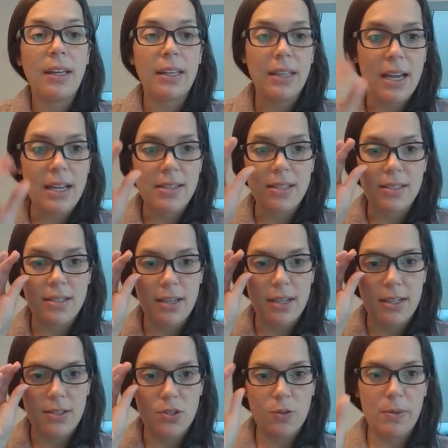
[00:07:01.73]
Yes, it
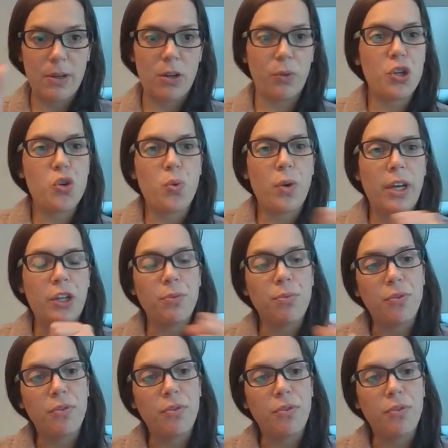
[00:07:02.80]
does. No matter which way you
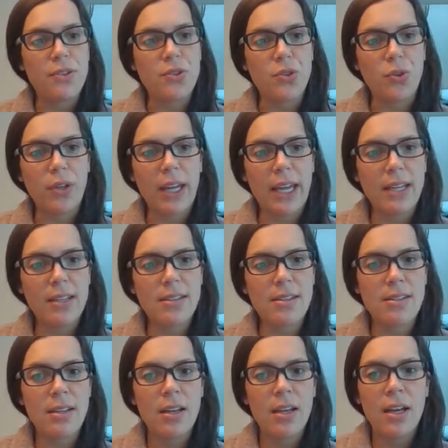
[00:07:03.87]
move that
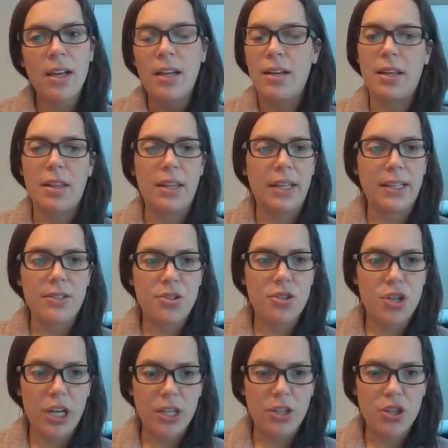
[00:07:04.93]
suitcase, nothing is
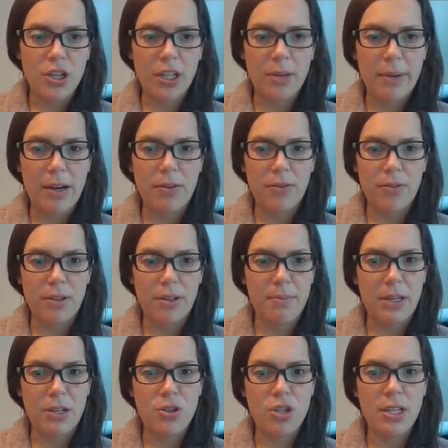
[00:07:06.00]
changing about the
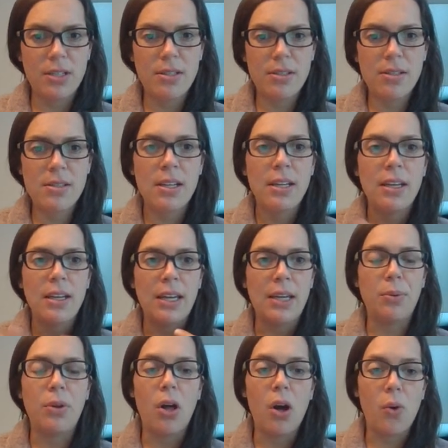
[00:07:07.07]
dimensions. It
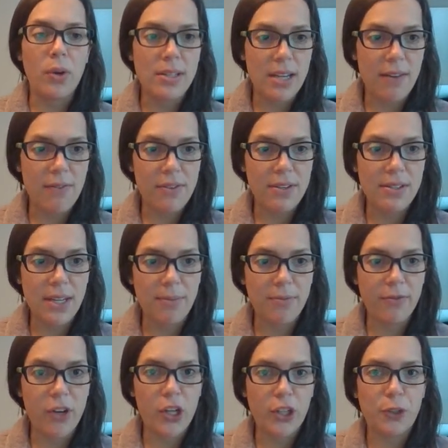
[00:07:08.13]
will always have the same
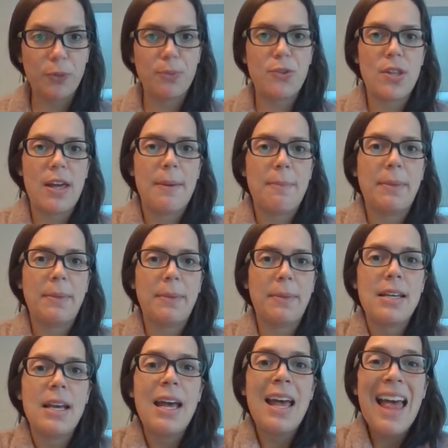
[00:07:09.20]
volume. So that
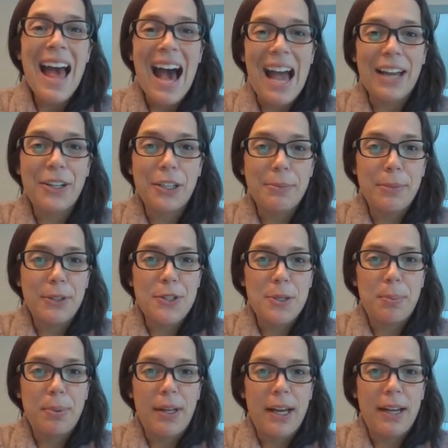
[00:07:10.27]
means I could
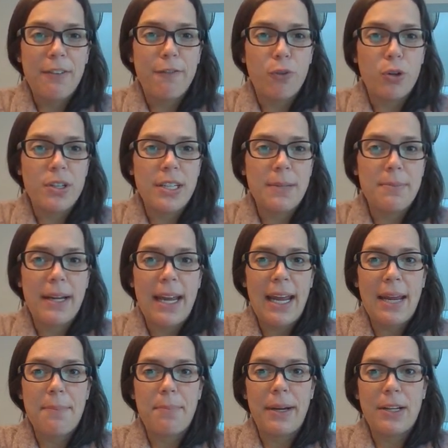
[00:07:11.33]
multiply 14 by
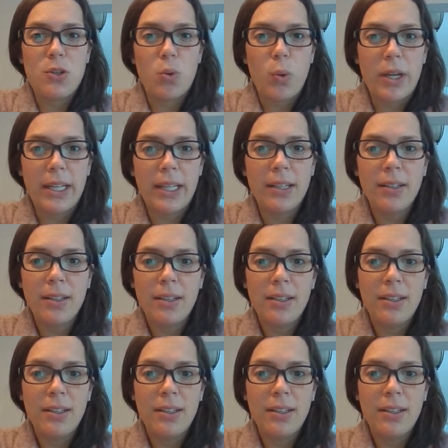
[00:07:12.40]
8 by 20